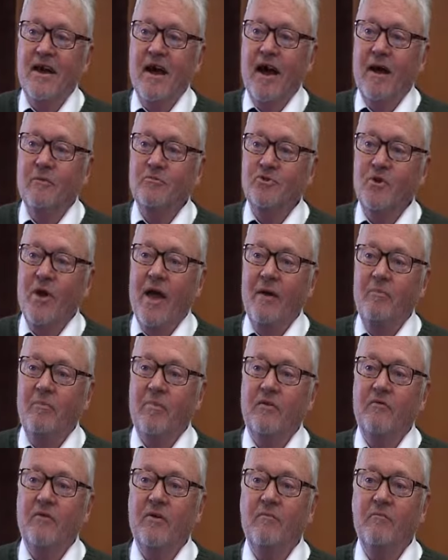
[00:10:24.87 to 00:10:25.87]
I'm so
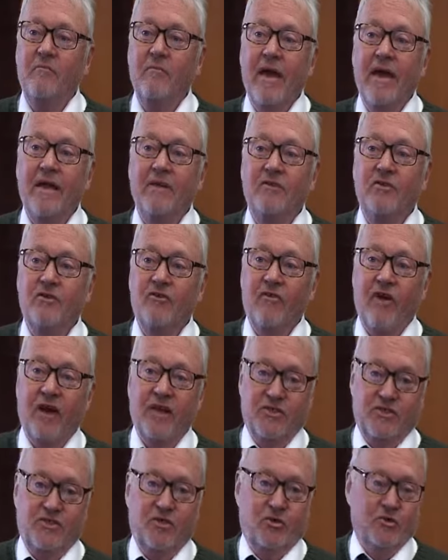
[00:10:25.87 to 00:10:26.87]
happy we made the
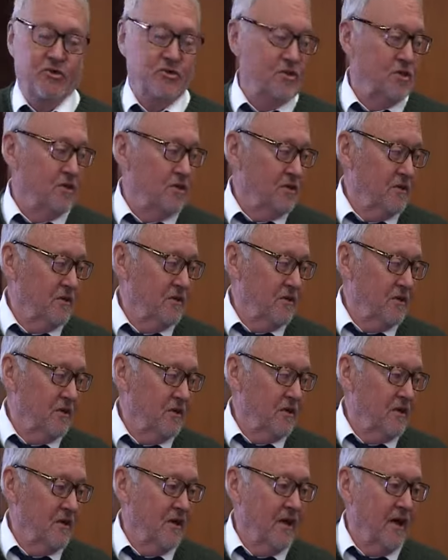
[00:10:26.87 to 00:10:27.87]
right choice.
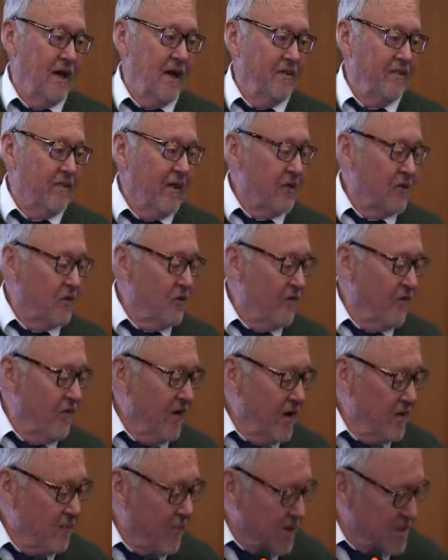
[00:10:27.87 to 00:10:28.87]
And thank you
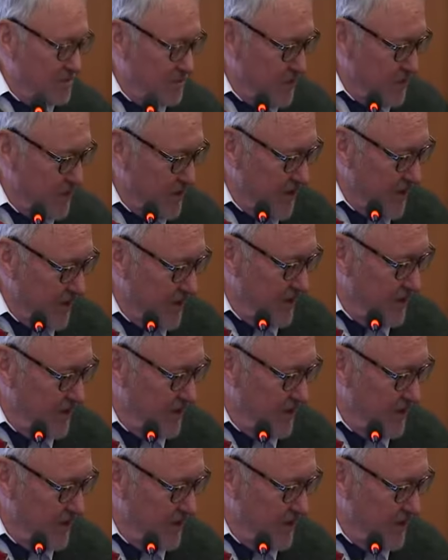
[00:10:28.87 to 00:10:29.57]
very much, Priya.